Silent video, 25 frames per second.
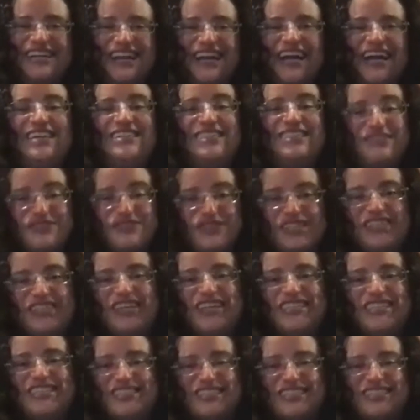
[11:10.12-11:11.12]
I definitely
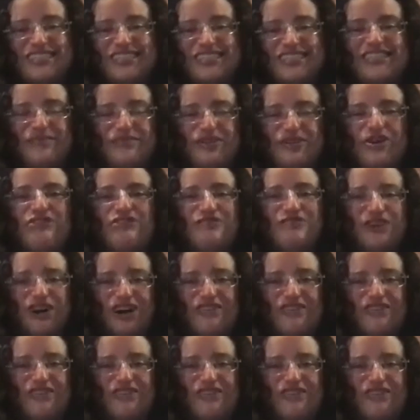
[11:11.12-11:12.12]
like to get more
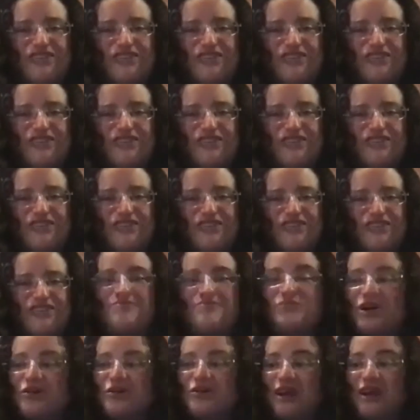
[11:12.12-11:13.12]
involved again,
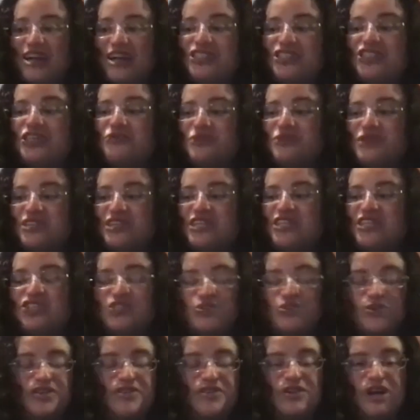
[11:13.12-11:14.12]
but I'm actually
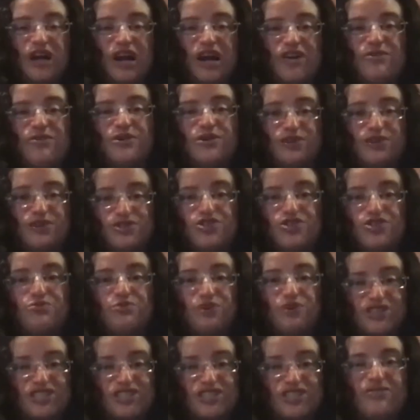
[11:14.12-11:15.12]
really enjoying the
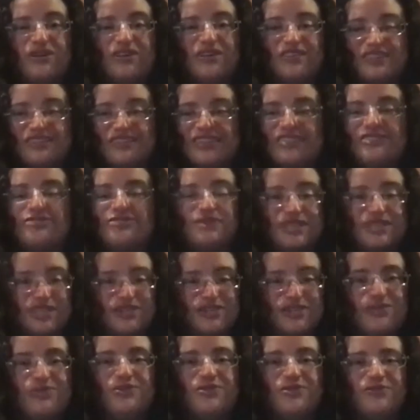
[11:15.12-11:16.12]
aquaculture work too. I think
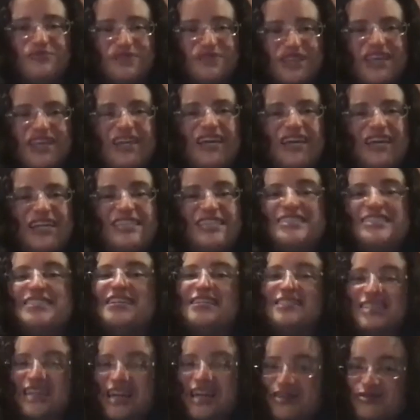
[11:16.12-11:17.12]
that's really cool.
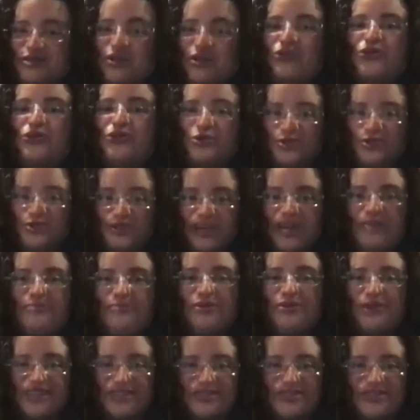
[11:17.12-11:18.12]
And it's nice to have
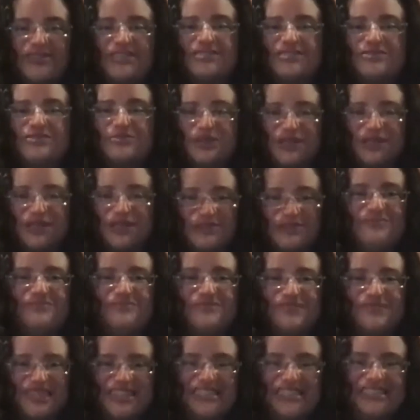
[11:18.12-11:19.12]
local collaborators as well.